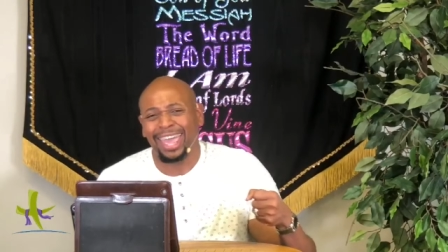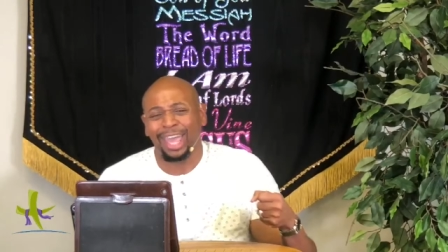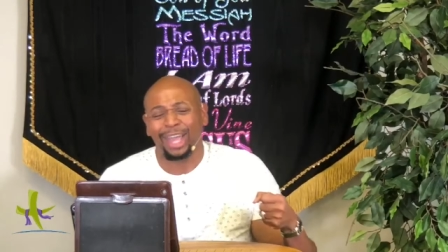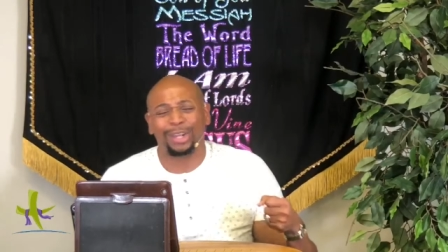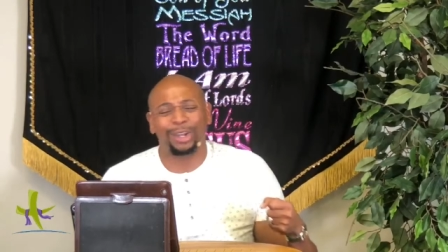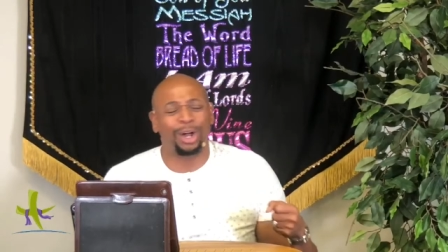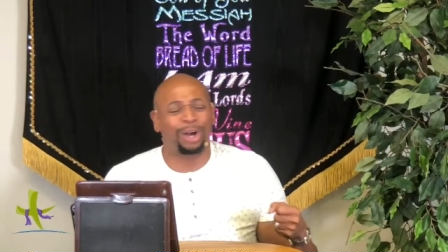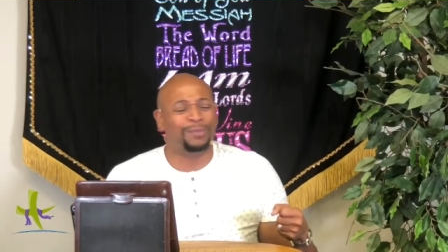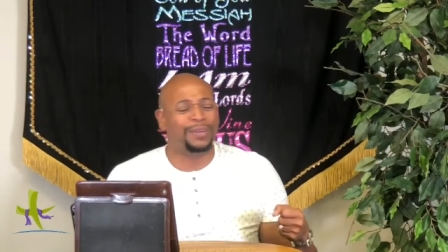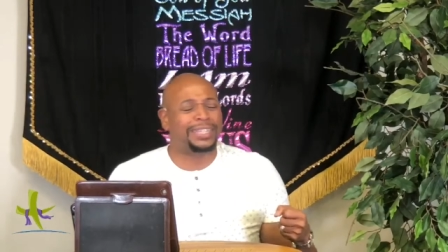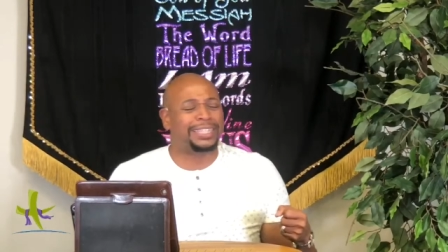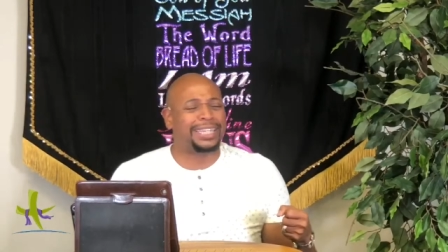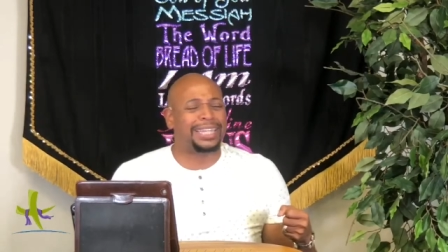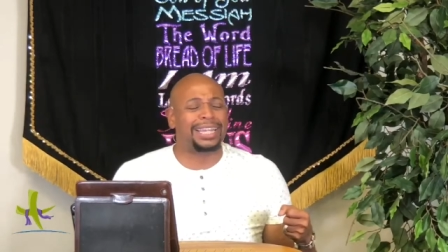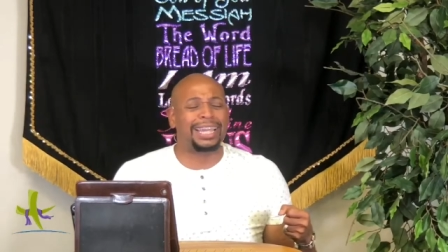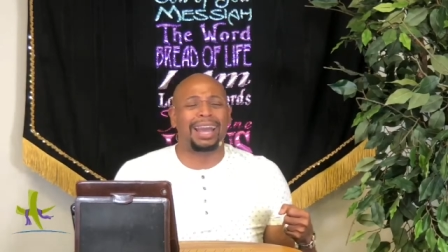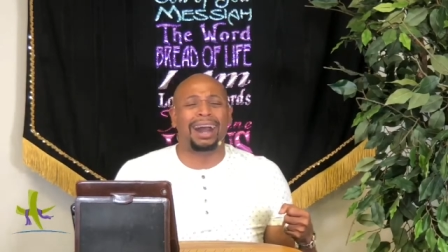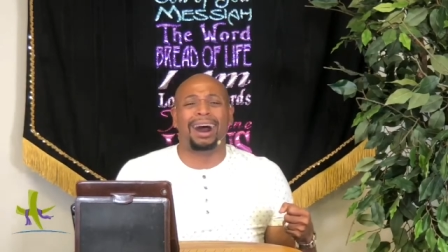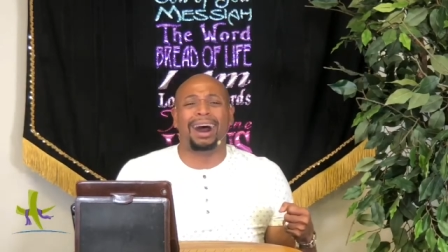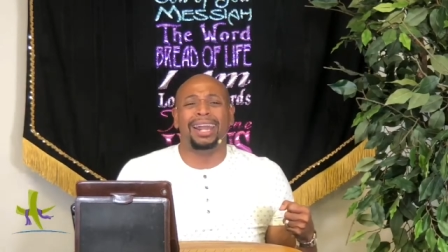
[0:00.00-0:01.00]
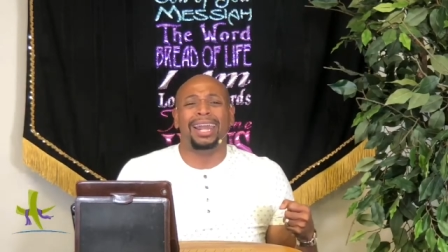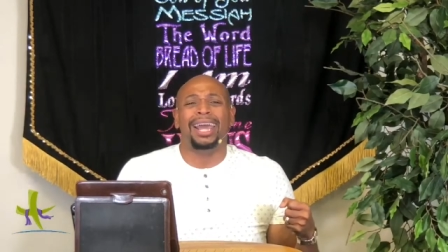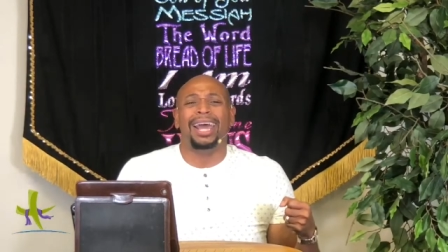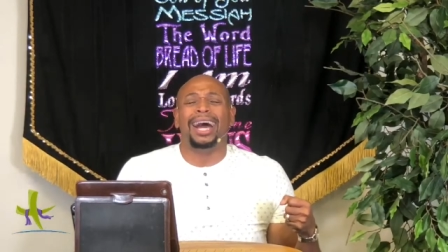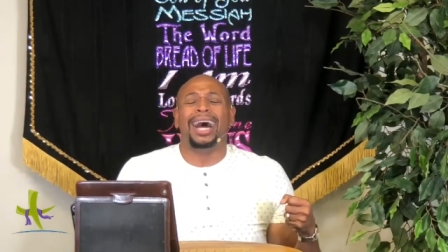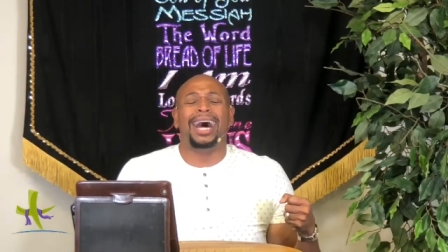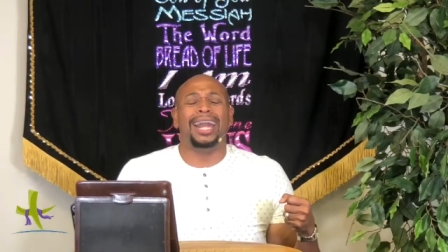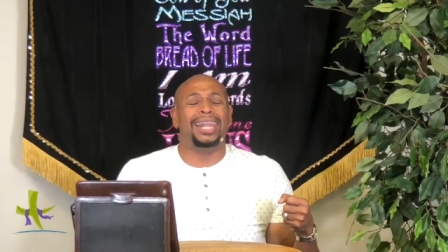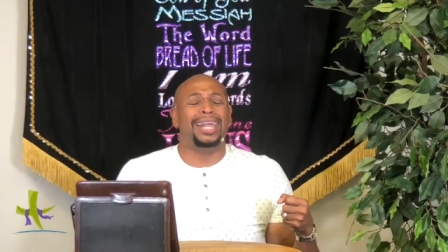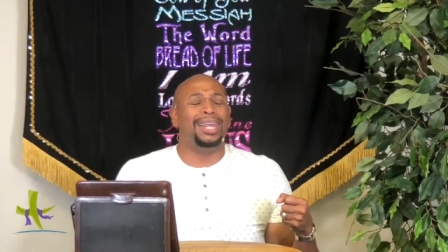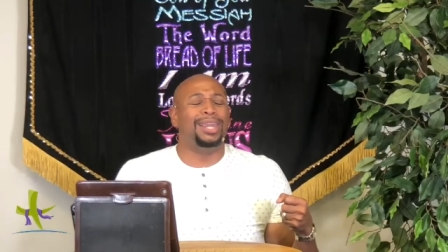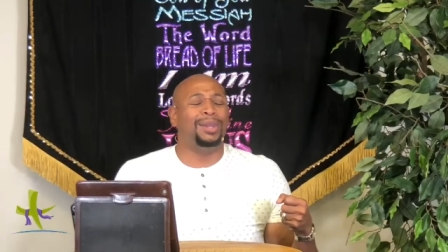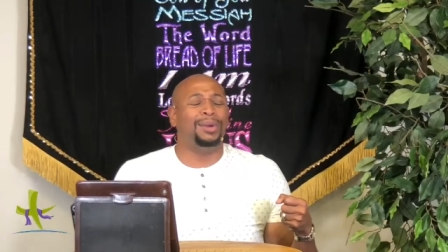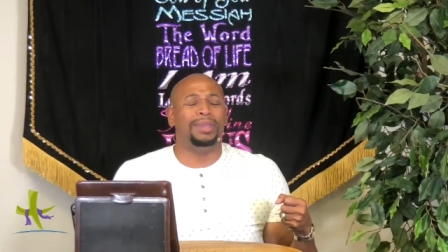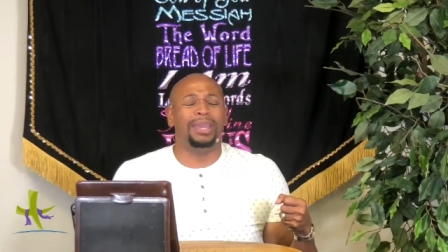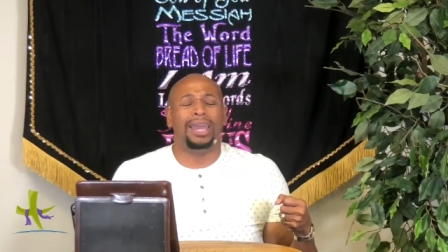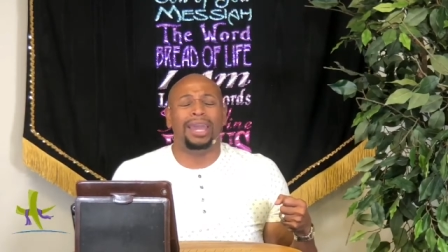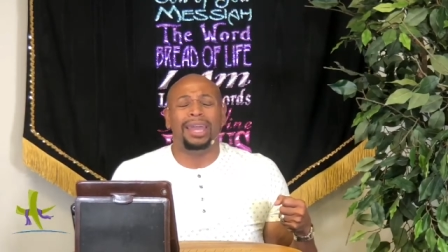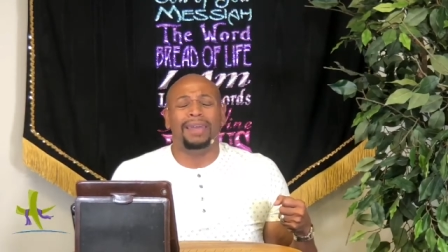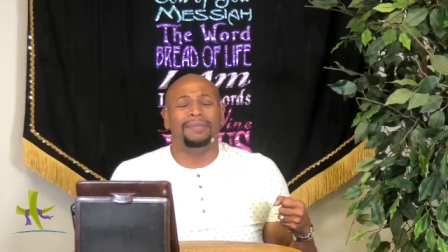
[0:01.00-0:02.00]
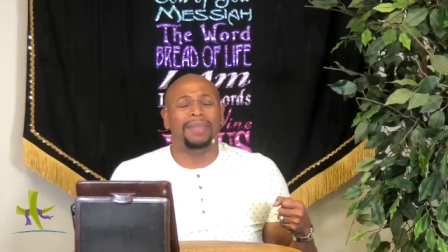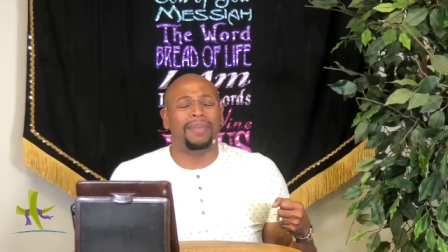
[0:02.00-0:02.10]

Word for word: glory to God, hallelujah,